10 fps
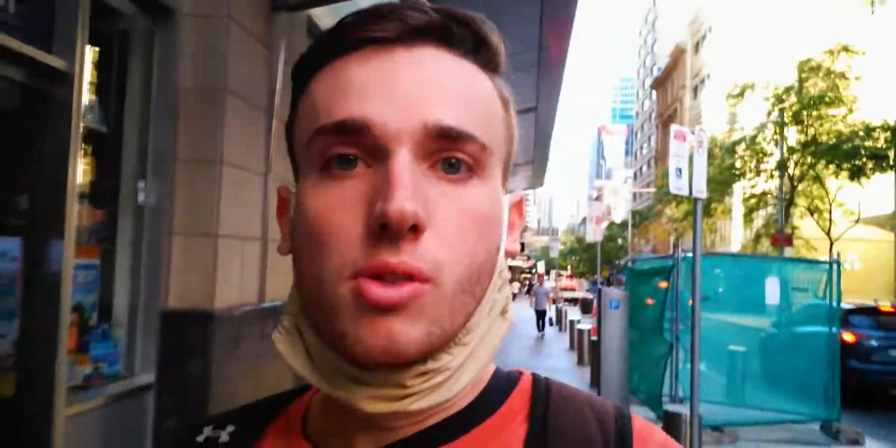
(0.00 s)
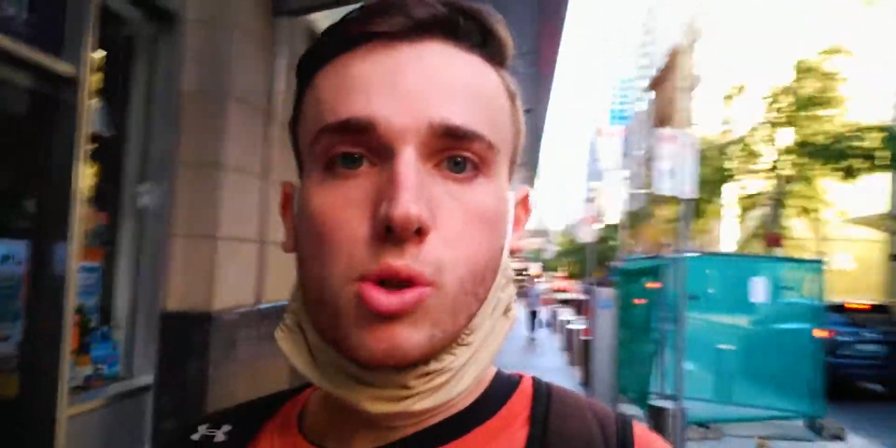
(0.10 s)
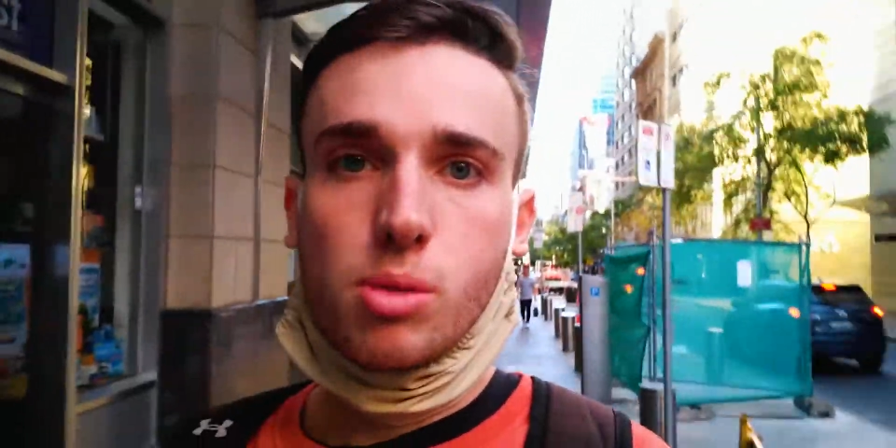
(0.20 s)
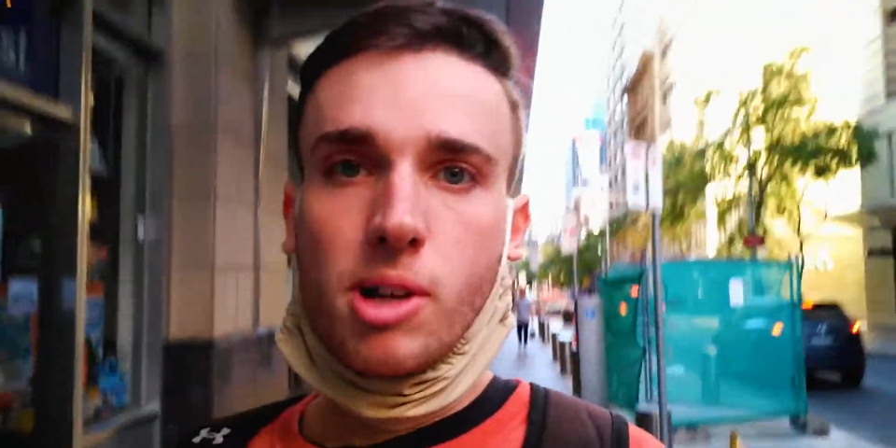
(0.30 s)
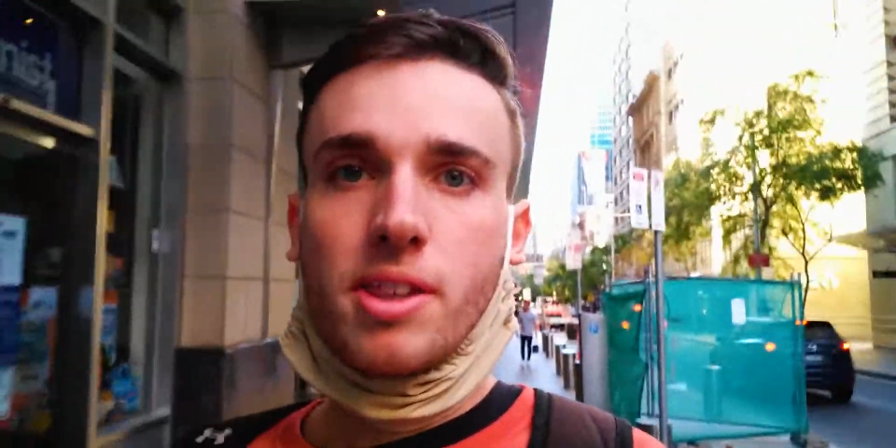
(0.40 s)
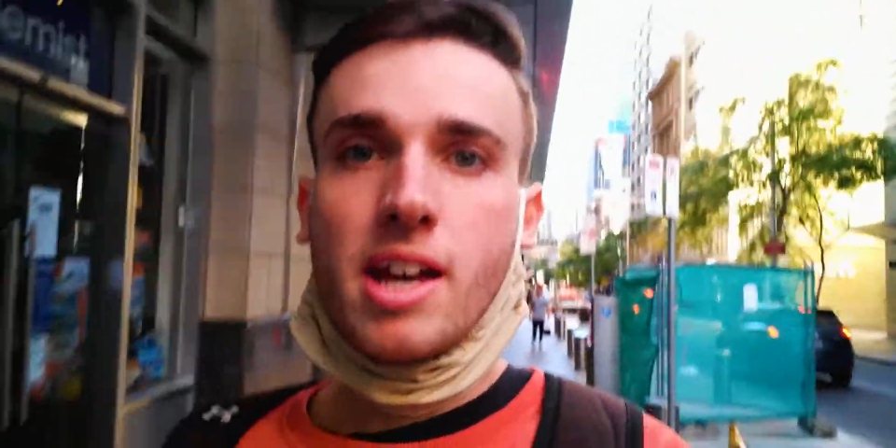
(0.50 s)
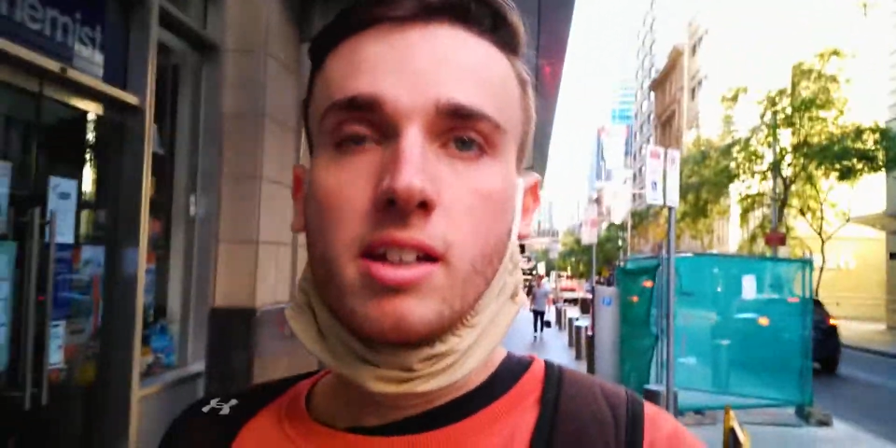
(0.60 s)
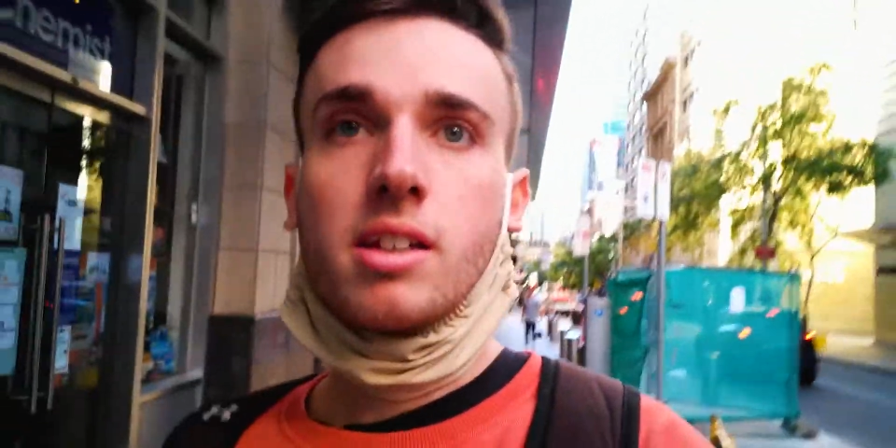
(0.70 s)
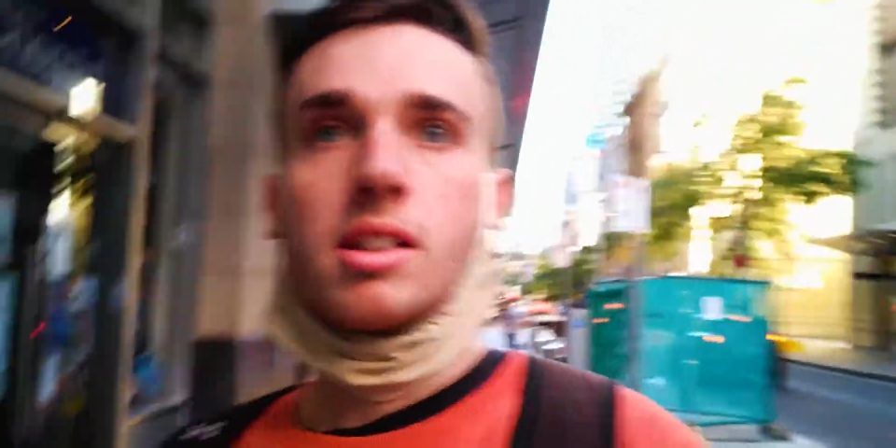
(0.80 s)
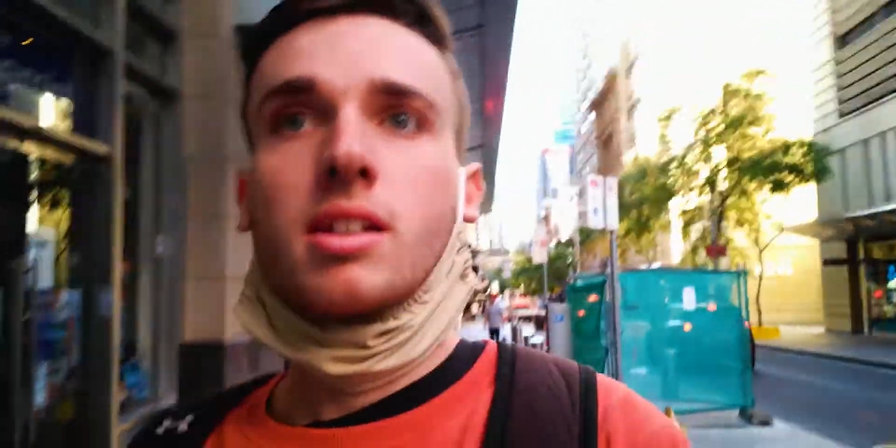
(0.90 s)
I'll talk about
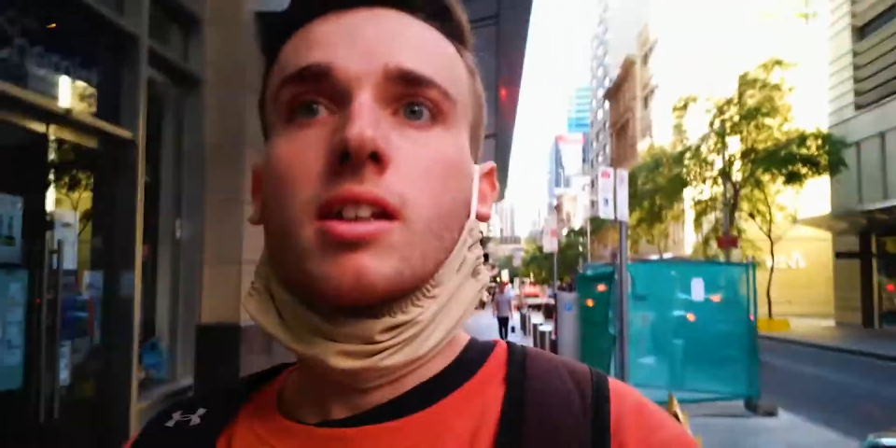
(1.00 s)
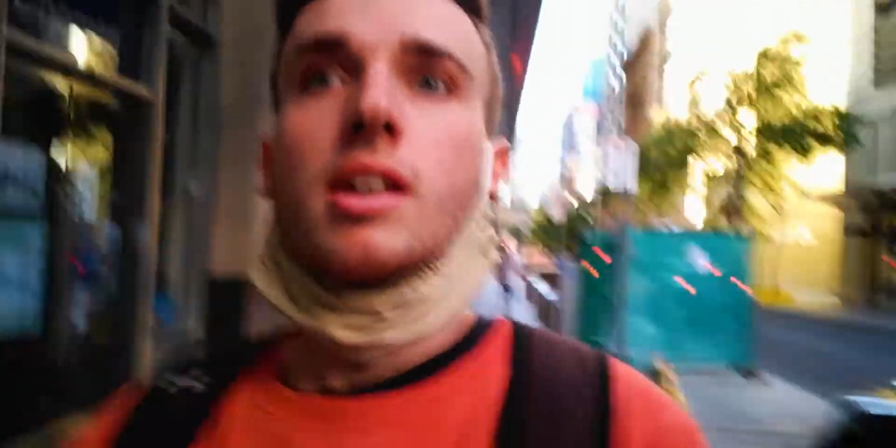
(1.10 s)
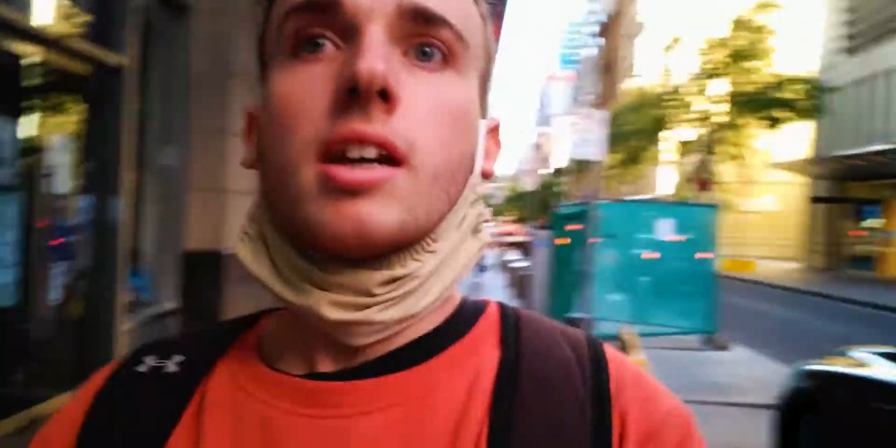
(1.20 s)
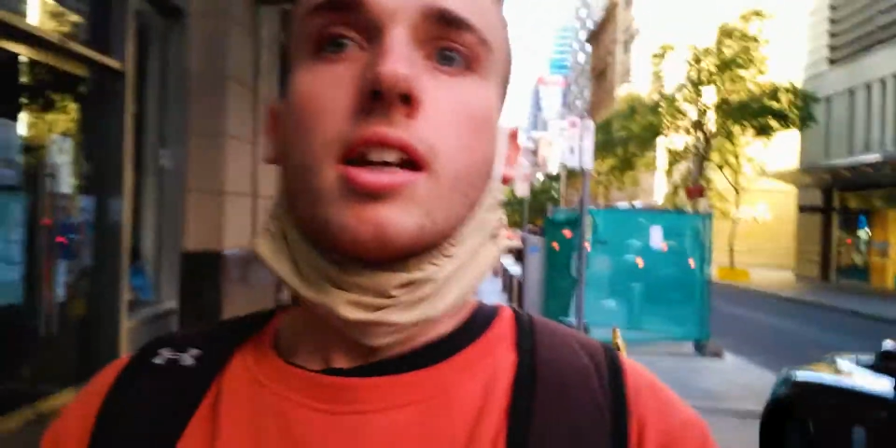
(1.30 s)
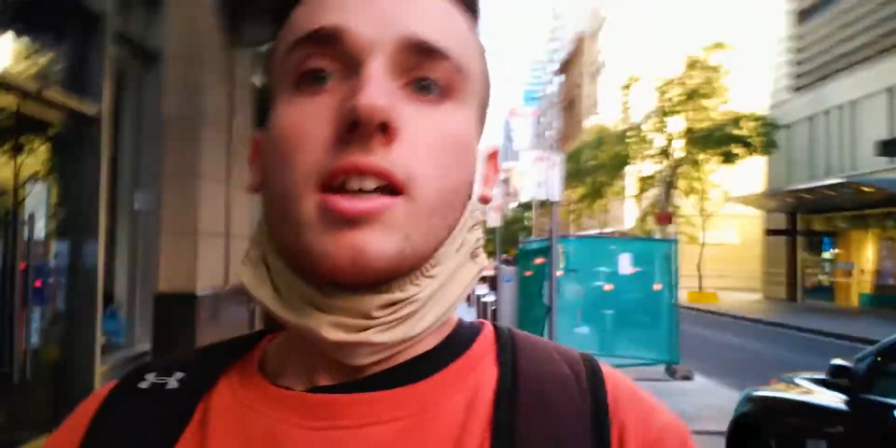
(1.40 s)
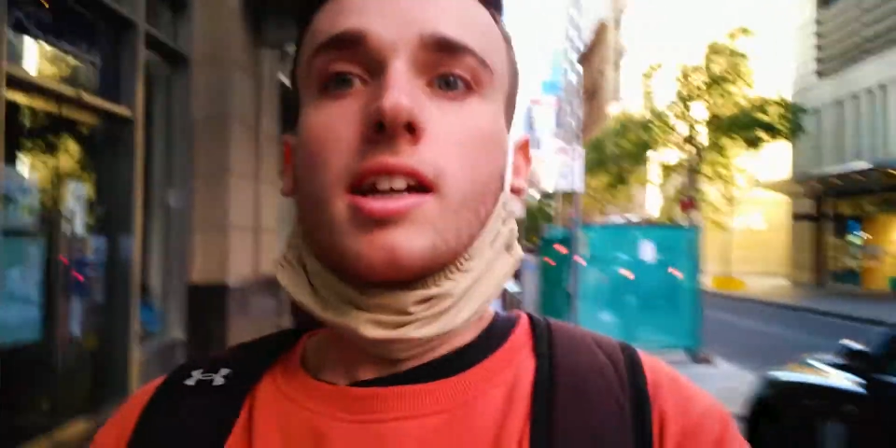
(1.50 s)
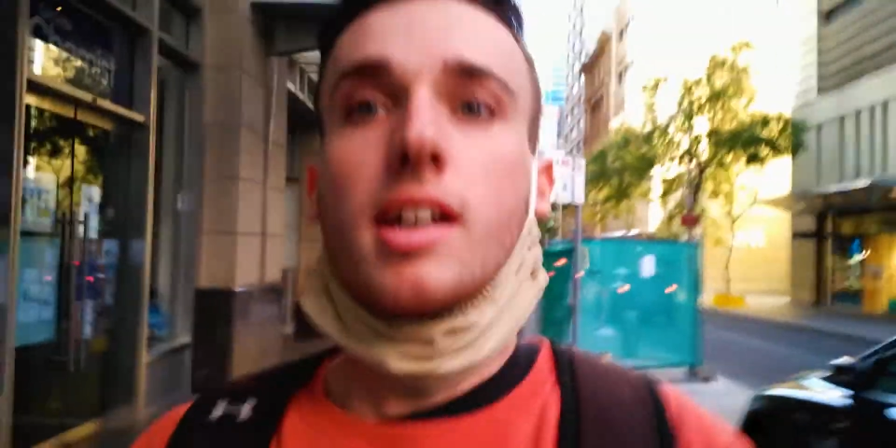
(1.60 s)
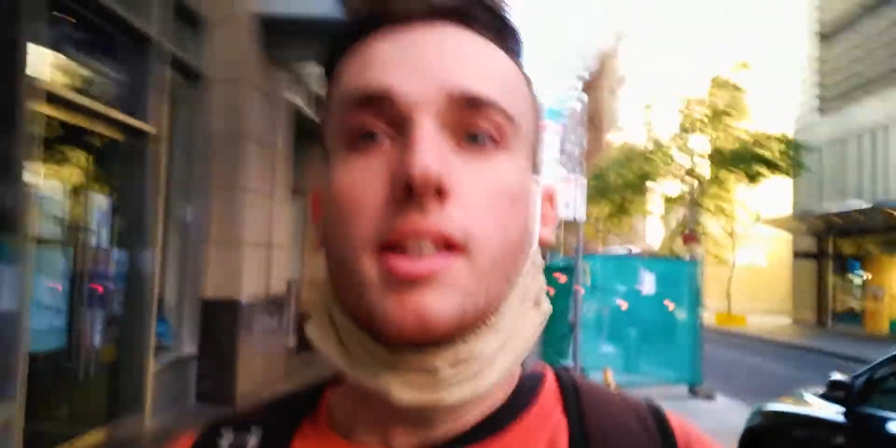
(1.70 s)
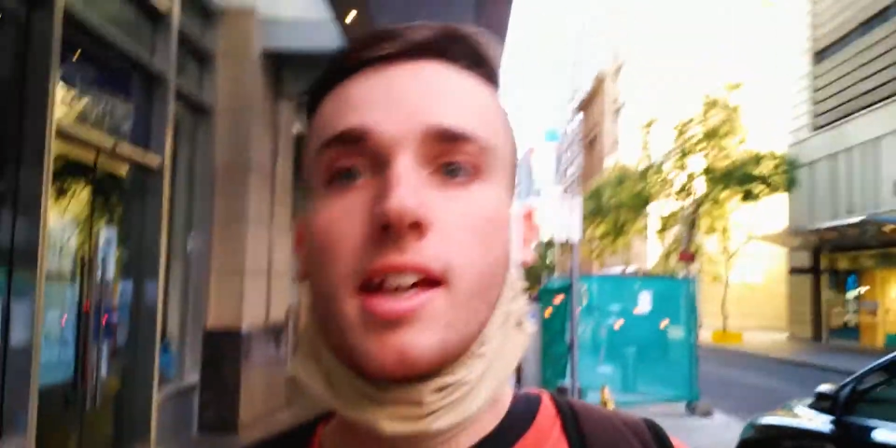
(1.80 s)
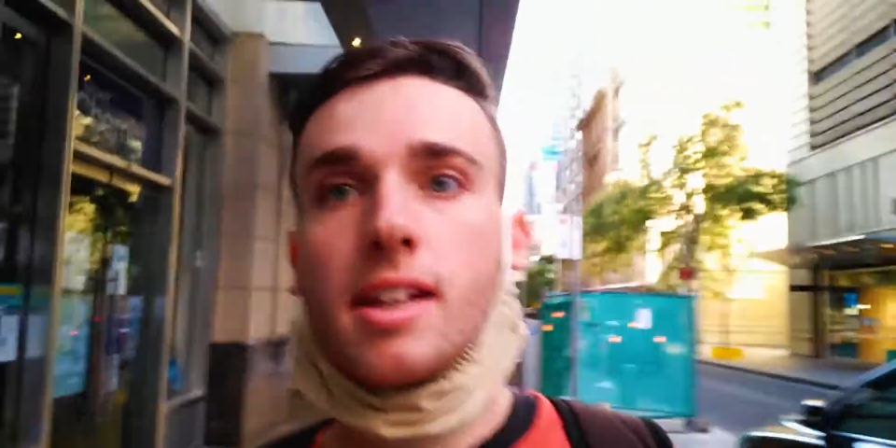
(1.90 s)
that.
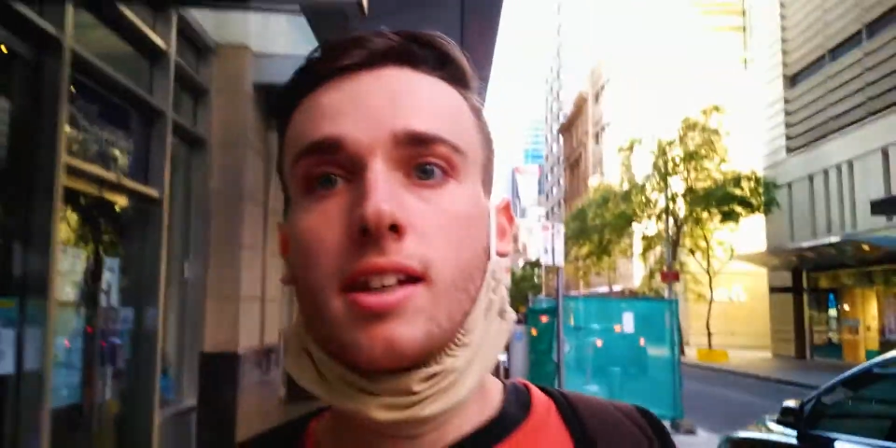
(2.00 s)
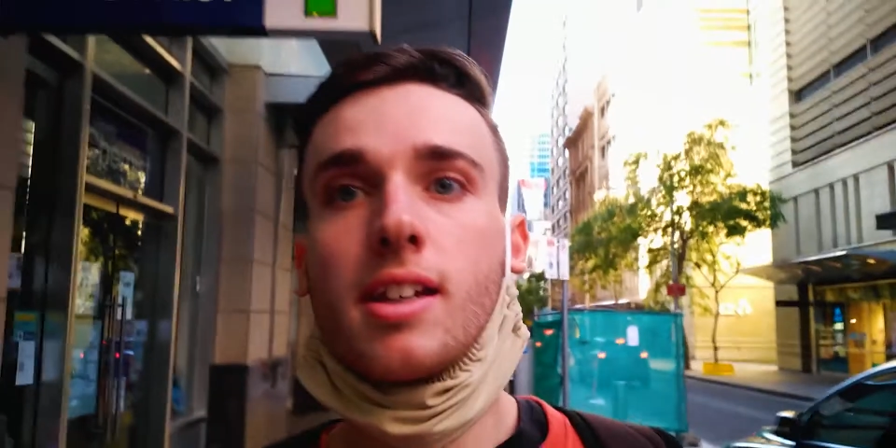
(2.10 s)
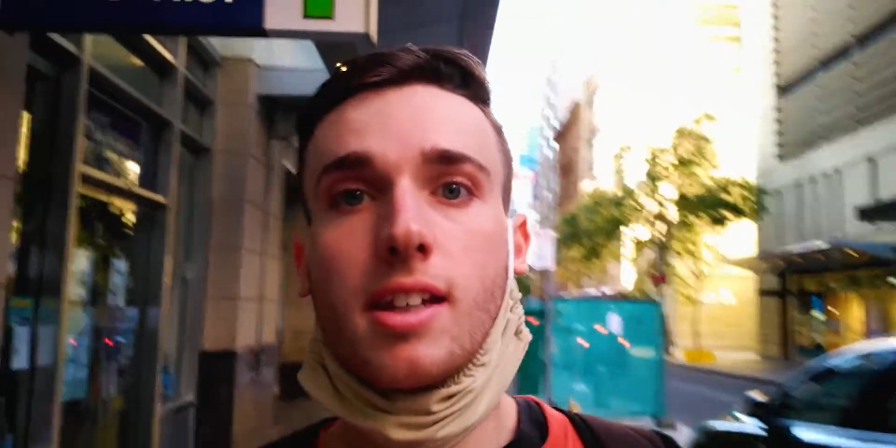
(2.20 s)
And then